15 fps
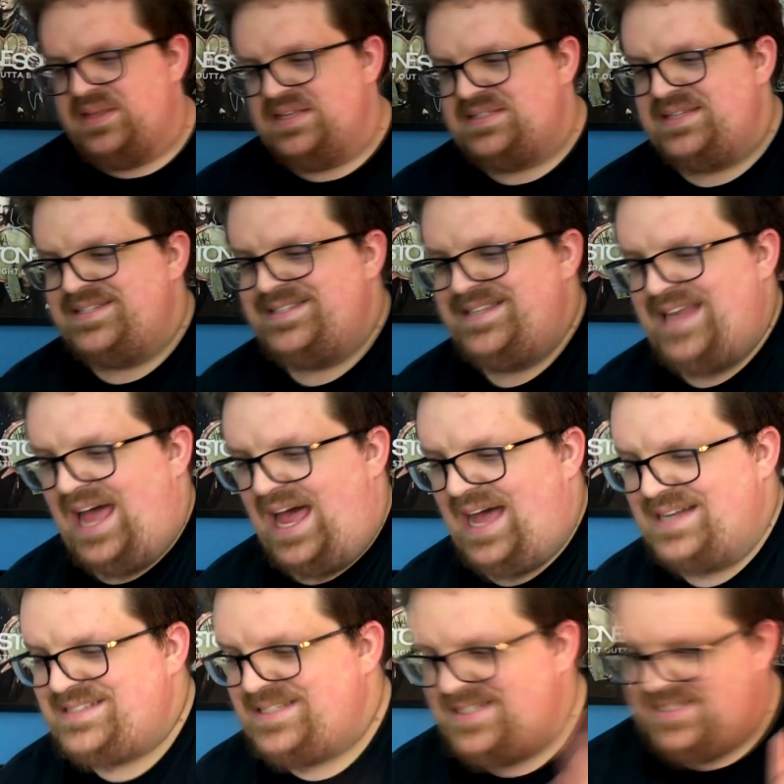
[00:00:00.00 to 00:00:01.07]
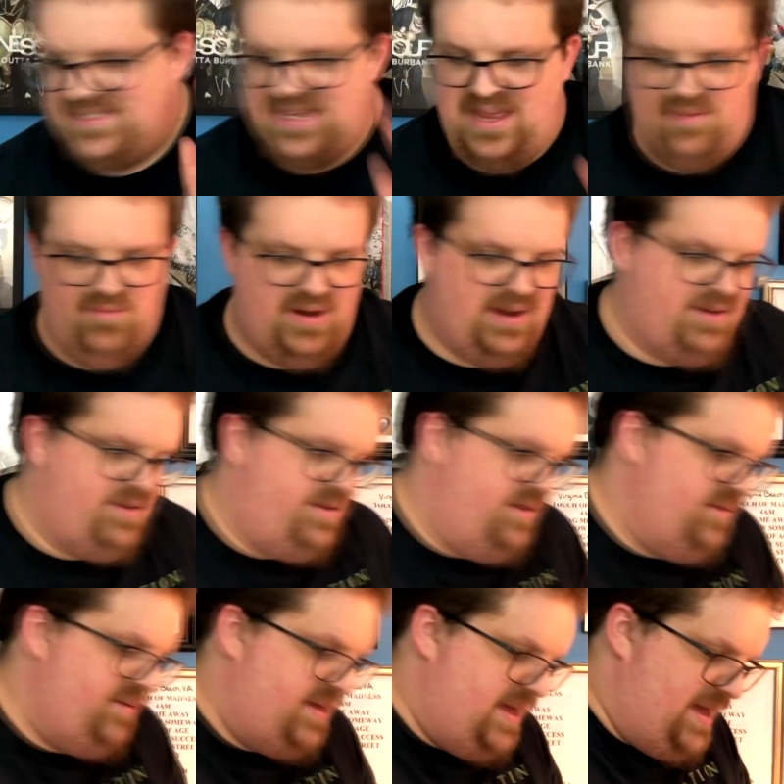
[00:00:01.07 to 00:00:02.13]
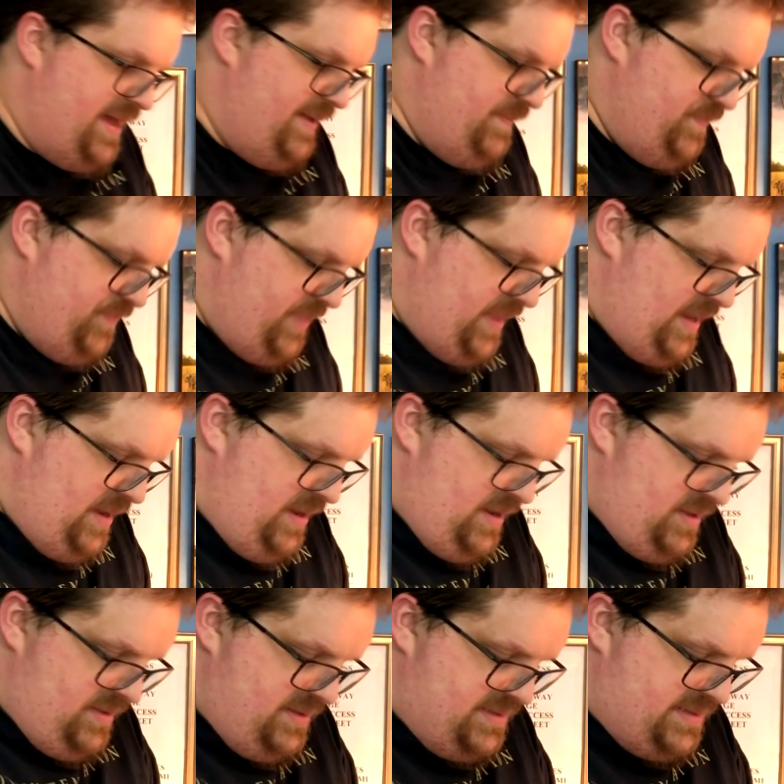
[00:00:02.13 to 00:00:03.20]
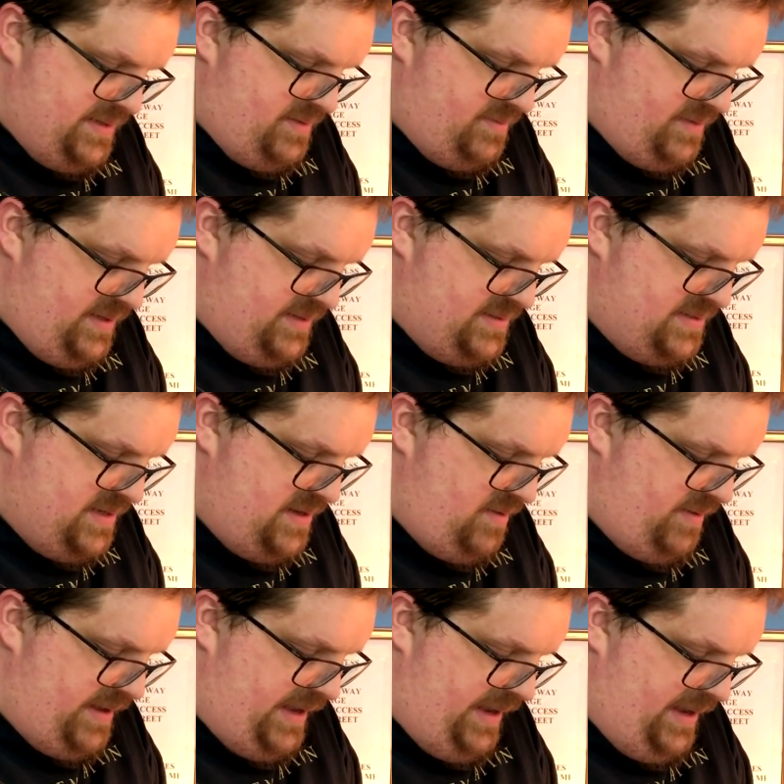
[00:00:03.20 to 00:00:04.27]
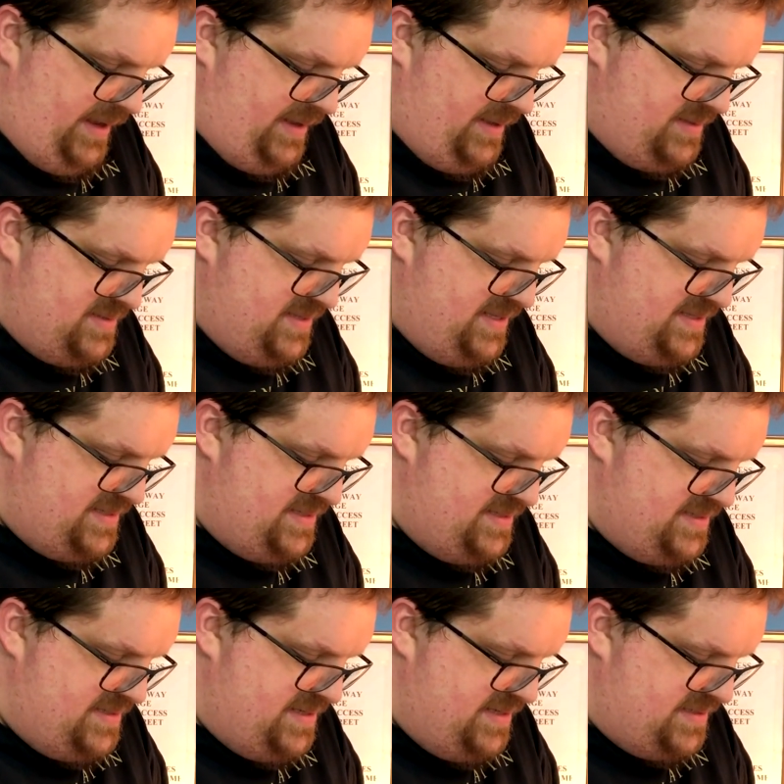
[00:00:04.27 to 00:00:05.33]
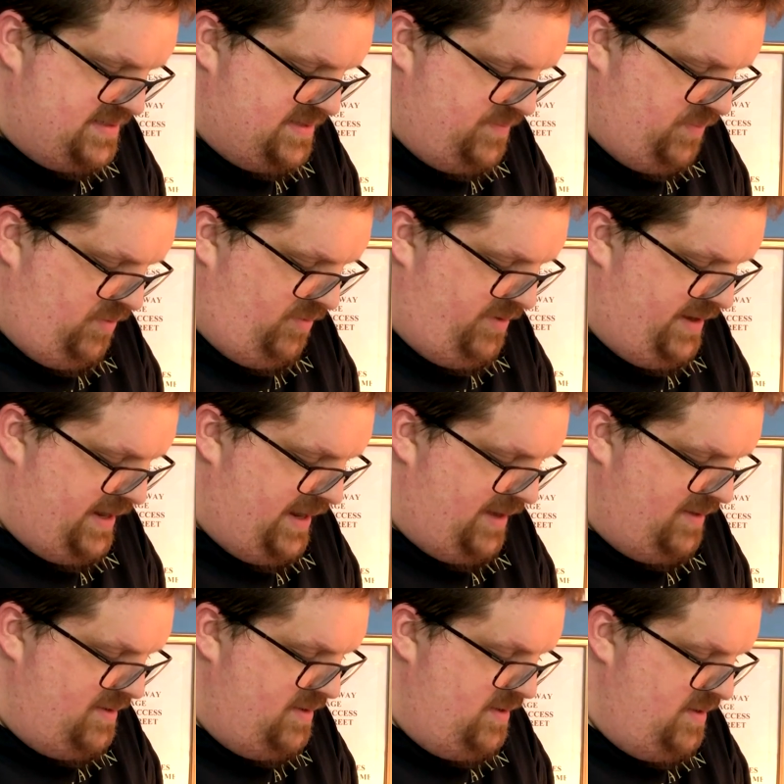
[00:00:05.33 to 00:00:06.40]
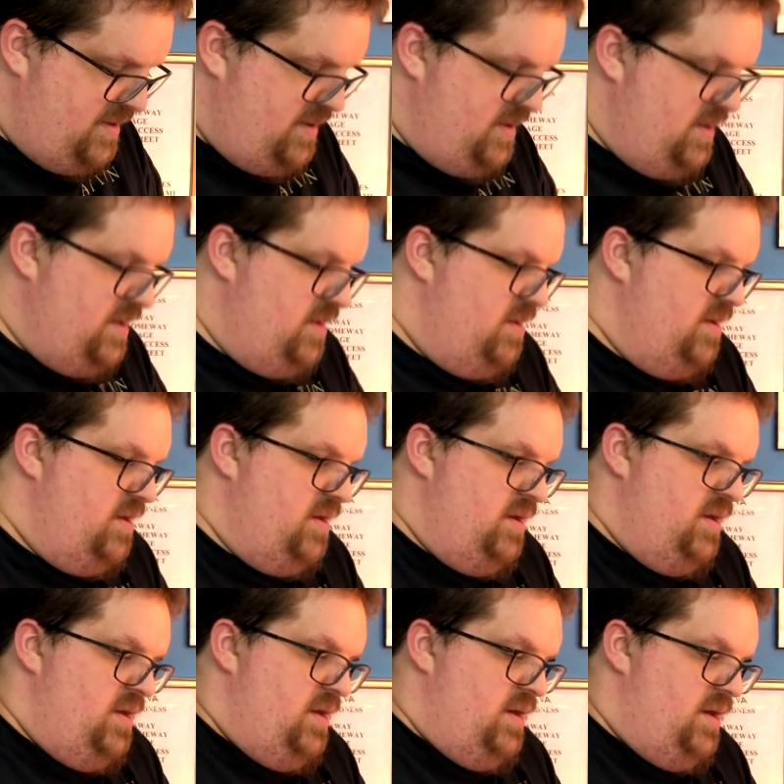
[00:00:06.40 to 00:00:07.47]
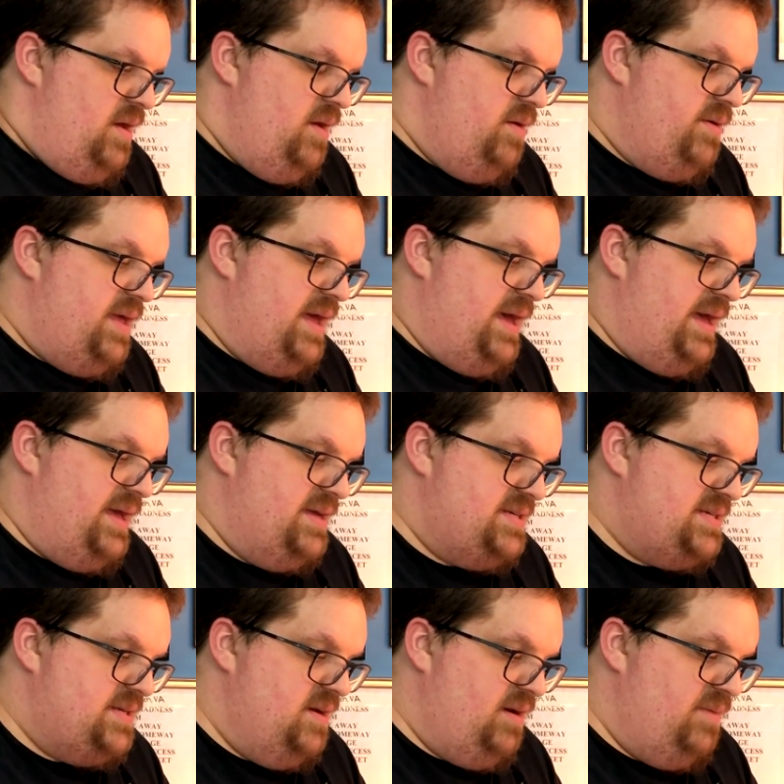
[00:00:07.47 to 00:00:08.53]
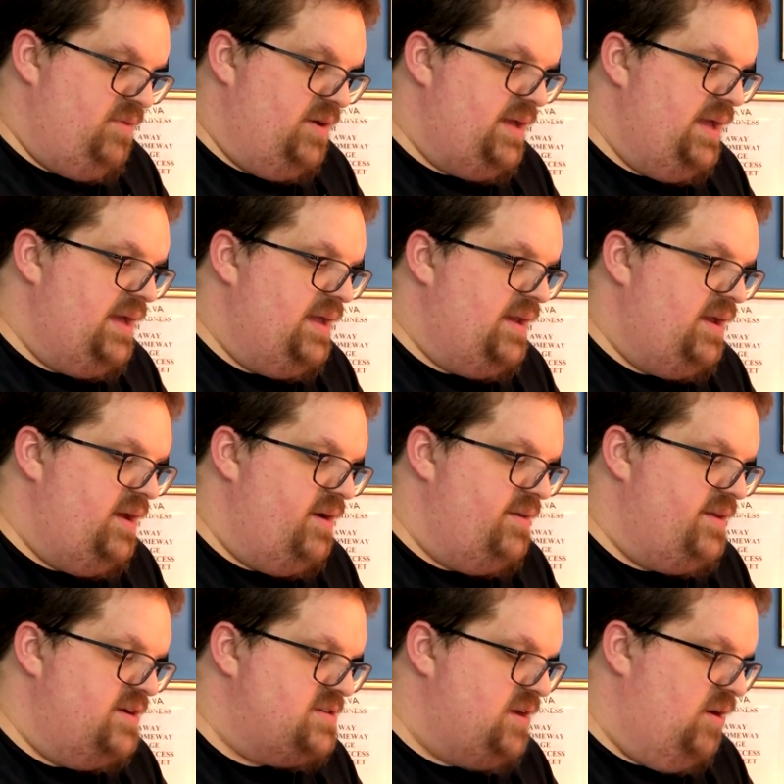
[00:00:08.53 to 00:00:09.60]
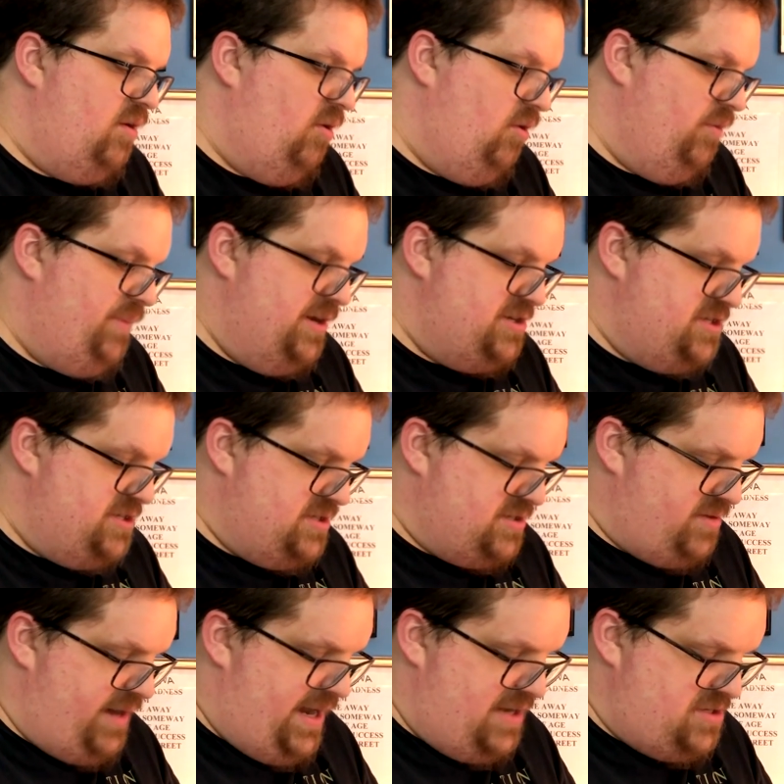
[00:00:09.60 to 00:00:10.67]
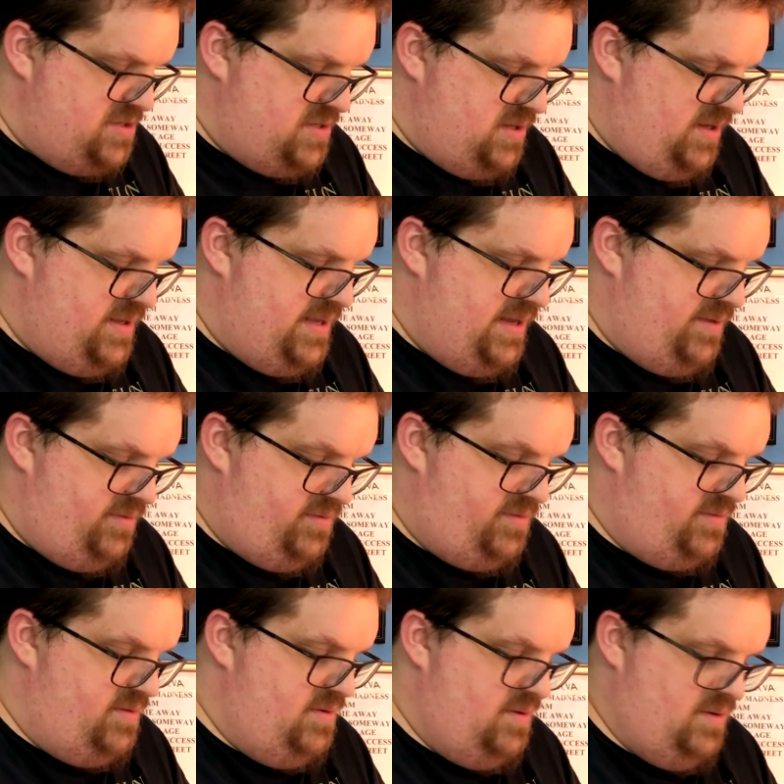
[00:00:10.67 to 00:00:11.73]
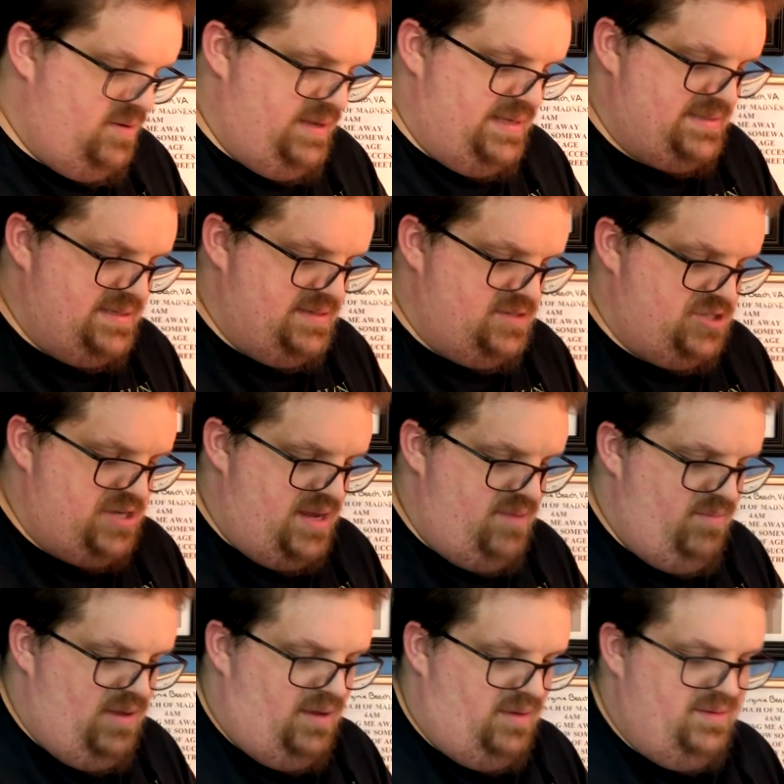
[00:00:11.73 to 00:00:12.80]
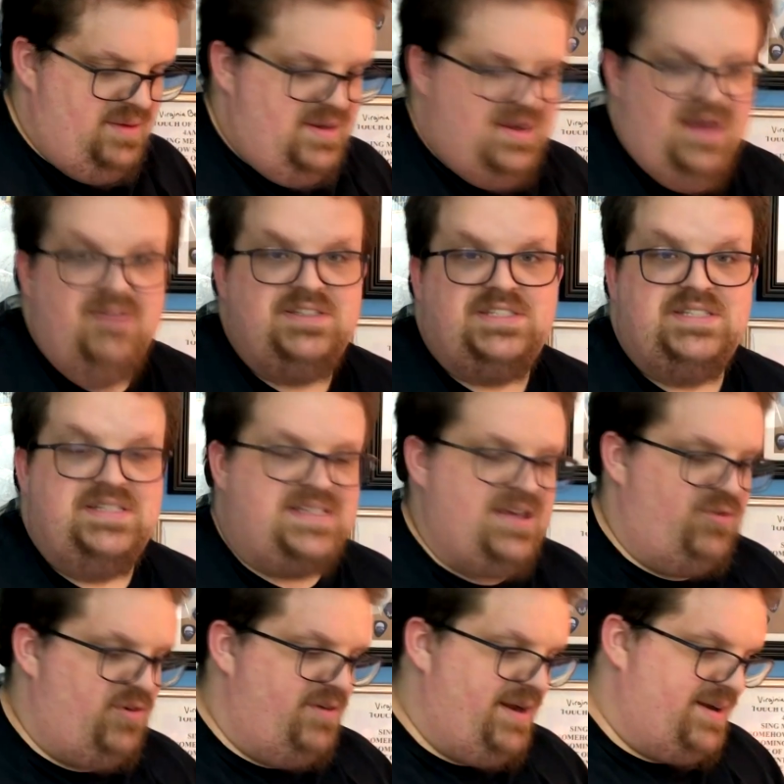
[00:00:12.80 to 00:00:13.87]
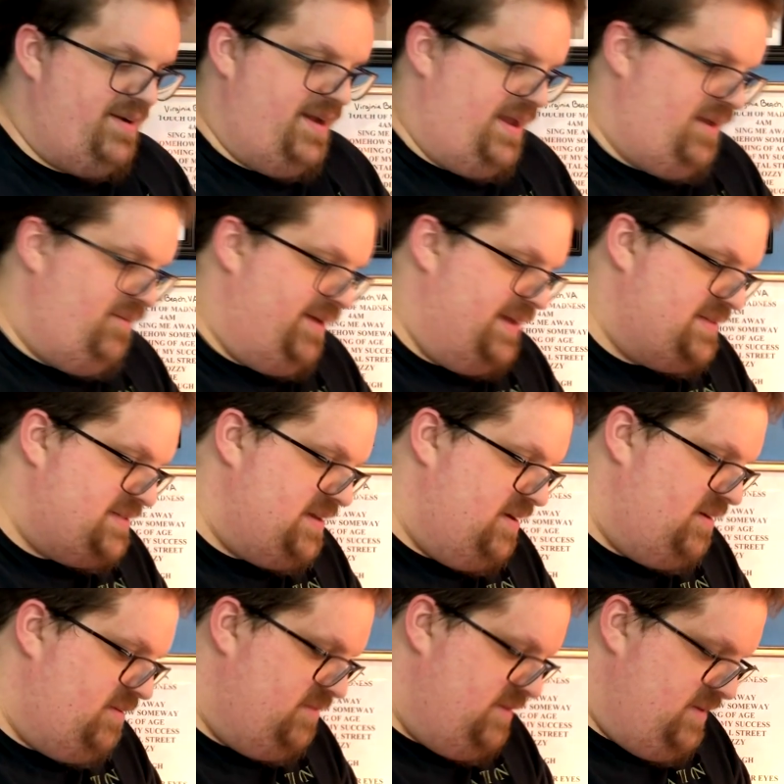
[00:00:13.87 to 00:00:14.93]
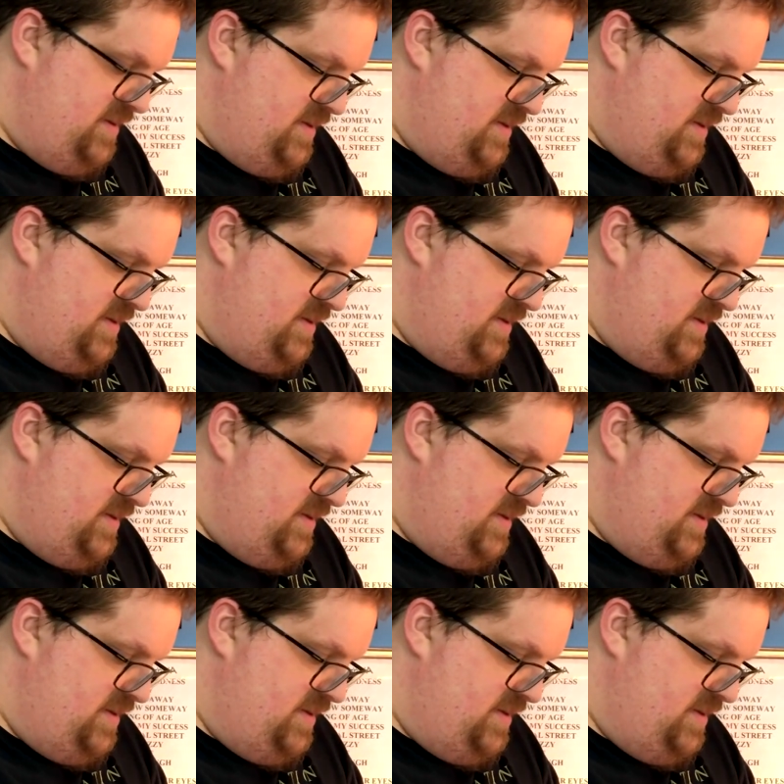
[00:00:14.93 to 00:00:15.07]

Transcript: but this is not the same record. Okay. At least I don't think so. And this is disappointing. Okay, so I'm looking at here. There's a whole bunch of scratches on this. Well, that's a shame. Well, it was a different record anyway, so